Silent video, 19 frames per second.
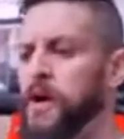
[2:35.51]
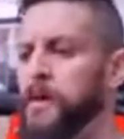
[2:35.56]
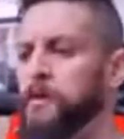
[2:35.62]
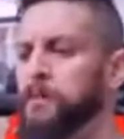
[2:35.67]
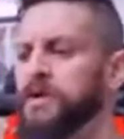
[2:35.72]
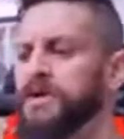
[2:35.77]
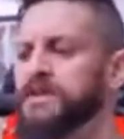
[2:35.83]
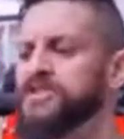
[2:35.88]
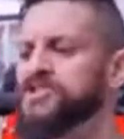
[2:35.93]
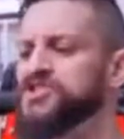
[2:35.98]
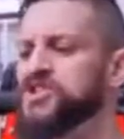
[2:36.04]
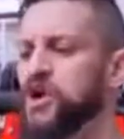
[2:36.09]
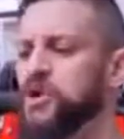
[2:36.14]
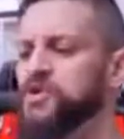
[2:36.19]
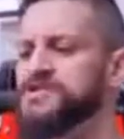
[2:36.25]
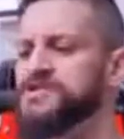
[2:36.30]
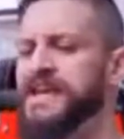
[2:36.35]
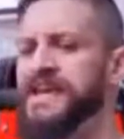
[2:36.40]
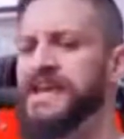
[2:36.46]
Bring the
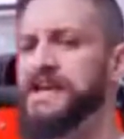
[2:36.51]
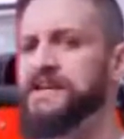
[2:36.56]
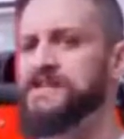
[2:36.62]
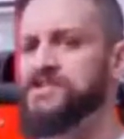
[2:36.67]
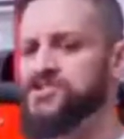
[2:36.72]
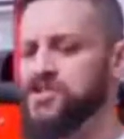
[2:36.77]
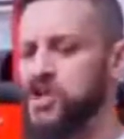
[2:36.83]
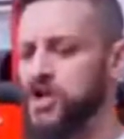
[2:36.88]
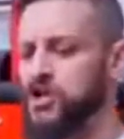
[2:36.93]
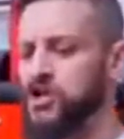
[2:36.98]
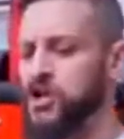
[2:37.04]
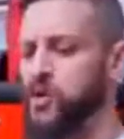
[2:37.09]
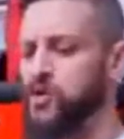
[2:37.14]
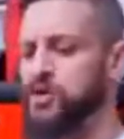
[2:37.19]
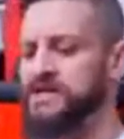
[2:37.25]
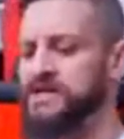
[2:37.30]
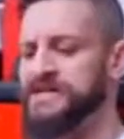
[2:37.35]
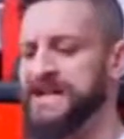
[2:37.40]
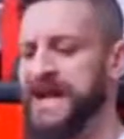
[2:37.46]
toes in. Start
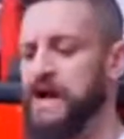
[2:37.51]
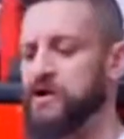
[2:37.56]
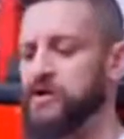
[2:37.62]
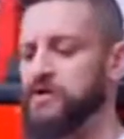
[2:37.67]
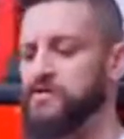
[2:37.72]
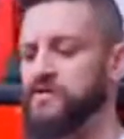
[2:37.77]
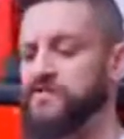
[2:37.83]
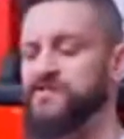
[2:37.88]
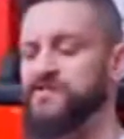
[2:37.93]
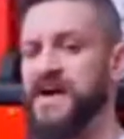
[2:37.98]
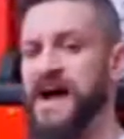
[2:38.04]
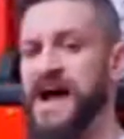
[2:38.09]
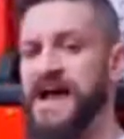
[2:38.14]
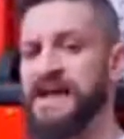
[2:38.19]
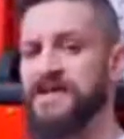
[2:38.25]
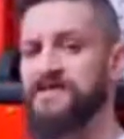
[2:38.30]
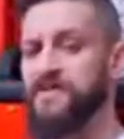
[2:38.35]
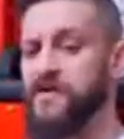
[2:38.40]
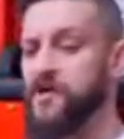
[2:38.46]
lowering down over
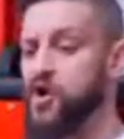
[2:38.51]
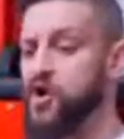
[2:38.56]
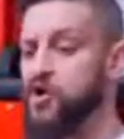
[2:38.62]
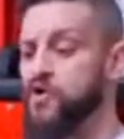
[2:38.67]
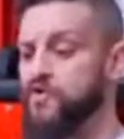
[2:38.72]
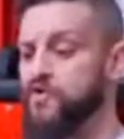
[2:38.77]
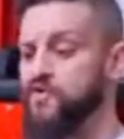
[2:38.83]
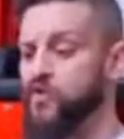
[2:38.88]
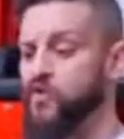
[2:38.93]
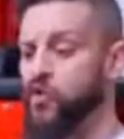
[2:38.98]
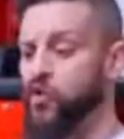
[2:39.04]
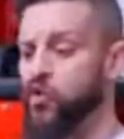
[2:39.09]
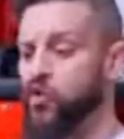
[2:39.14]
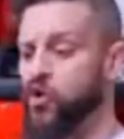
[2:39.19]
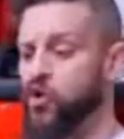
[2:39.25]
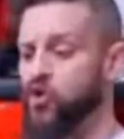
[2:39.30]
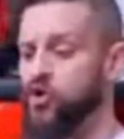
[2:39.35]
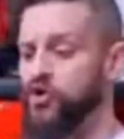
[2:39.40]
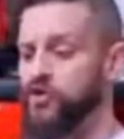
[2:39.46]
5, 4,
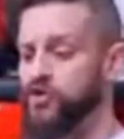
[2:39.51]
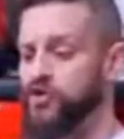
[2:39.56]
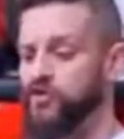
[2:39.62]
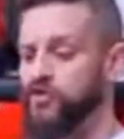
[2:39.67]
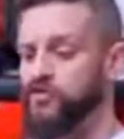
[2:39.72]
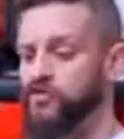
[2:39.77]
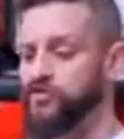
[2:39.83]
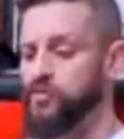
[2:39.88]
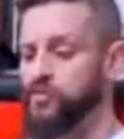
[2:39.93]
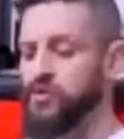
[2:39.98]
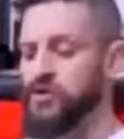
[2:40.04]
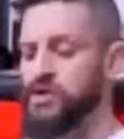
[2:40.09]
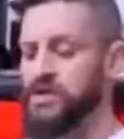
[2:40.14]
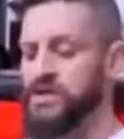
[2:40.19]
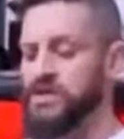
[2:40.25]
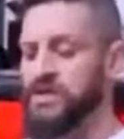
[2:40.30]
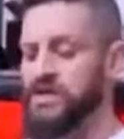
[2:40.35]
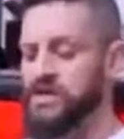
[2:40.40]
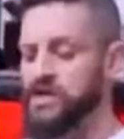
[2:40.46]

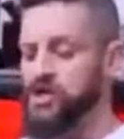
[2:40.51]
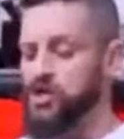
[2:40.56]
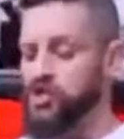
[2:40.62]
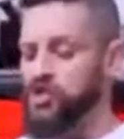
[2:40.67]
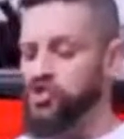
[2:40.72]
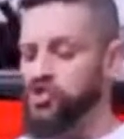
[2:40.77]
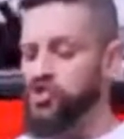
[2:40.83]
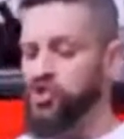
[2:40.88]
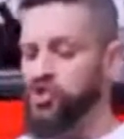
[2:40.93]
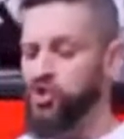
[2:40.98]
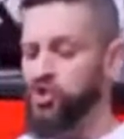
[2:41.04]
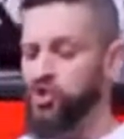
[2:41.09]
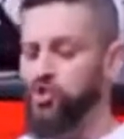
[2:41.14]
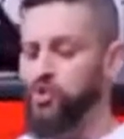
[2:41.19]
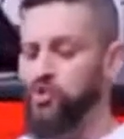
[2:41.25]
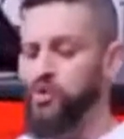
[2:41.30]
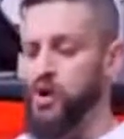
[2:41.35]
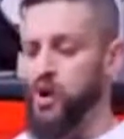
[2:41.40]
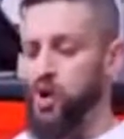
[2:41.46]
3,
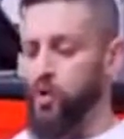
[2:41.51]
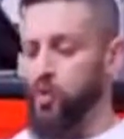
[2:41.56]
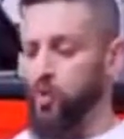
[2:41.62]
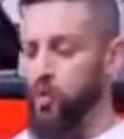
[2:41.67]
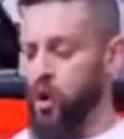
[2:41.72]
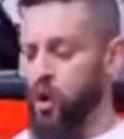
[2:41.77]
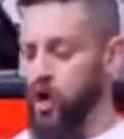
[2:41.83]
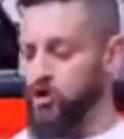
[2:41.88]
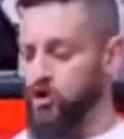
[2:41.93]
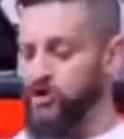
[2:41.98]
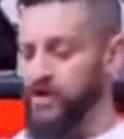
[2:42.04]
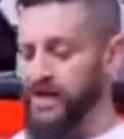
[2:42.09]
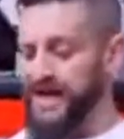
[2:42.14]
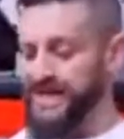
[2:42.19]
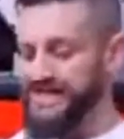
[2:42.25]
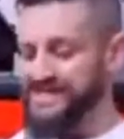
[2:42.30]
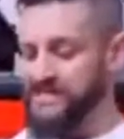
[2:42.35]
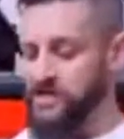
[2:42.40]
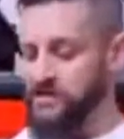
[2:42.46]
2, 1.
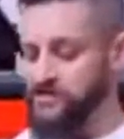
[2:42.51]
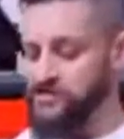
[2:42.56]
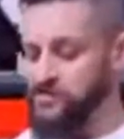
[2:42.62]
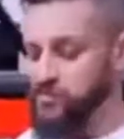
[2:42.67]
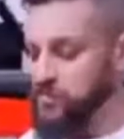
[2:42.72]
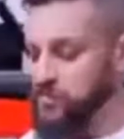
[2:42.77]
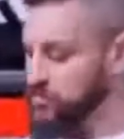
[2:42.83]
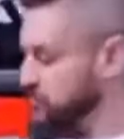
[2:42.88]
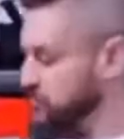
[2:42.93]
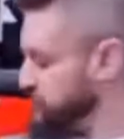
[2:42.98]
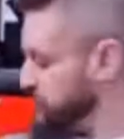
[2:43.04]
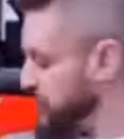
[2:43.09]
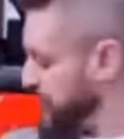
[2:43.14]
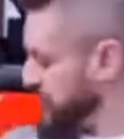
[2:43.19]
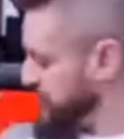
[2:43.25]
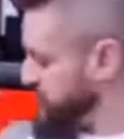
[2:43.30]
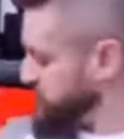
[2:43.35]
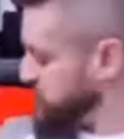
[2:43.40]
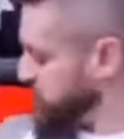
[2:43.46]
As it comes towards the
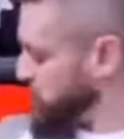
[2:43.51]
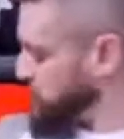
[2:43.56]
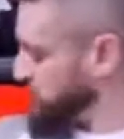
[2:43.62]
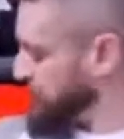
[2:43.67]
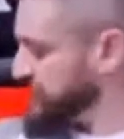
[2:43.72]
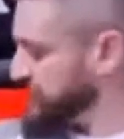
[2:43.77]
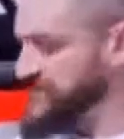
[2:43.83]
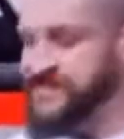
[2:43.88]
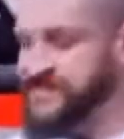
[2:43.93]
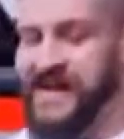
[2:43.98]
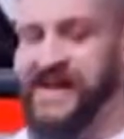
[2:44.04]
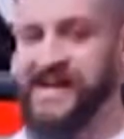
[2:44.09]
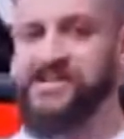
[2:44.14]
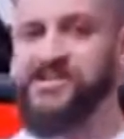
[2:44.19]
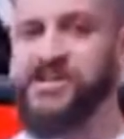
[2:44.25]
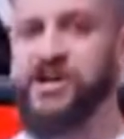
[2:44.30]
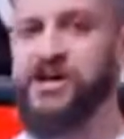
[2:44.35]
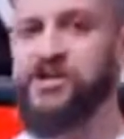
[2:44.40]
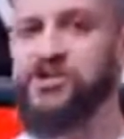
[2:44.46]
base, don't let the stack
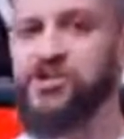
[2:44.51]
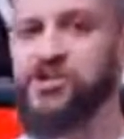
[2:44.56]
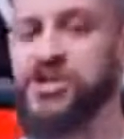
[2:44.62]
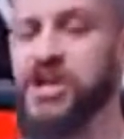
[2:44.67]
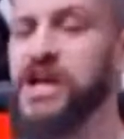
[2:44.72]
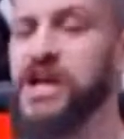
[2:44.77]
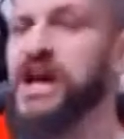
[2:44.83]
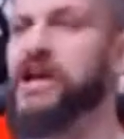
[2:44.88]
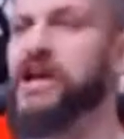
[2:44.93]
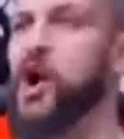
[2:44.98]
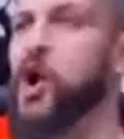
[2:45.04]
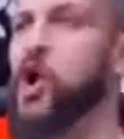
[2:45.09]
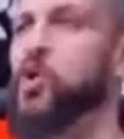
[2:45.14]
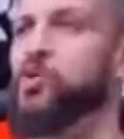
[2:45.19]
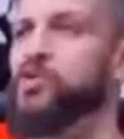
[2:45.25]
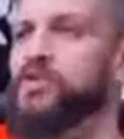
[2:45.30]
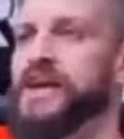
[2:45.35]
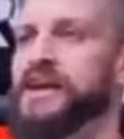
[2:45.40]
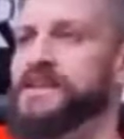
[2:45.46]
touch. And
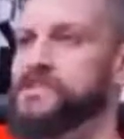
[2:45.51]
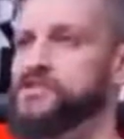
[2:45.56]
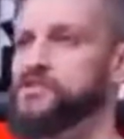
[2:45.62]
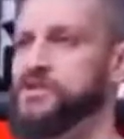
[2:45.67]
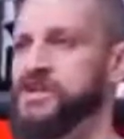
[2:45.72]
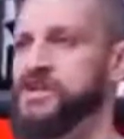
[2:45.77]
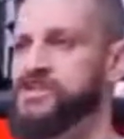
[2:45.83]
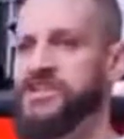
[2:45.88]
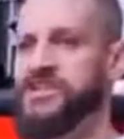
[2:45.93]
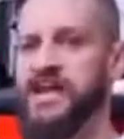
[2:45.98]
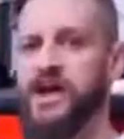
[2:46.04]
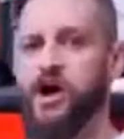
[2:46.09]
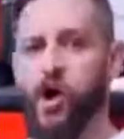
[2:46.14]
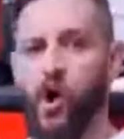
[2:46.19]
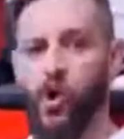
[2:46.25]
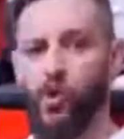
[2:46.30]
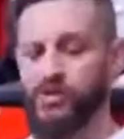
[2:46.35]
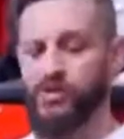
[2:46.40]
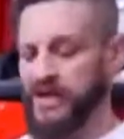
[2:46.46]
hold that stretch there.
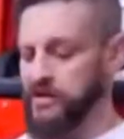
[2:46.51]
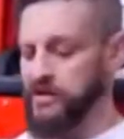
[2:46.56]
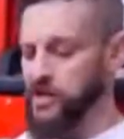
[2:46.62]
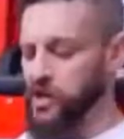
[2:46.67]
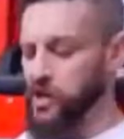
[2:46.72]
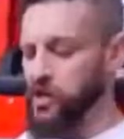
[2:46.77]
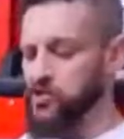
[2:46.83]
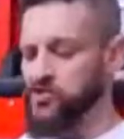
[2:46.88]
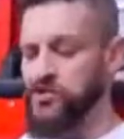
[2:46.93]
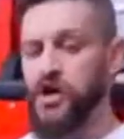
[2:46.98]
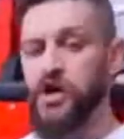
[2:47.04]
Hold that load.